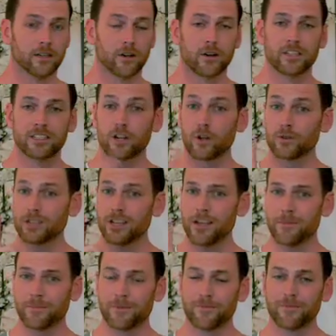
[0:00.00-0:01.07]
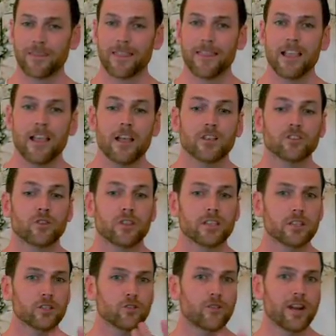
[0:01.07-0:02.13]
Notice it goes up. So
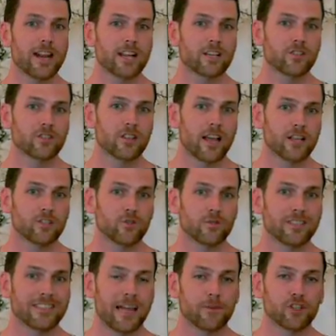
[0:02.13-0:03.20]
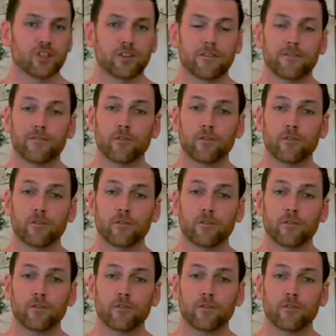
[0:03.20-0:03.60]
this is a great exercise to establish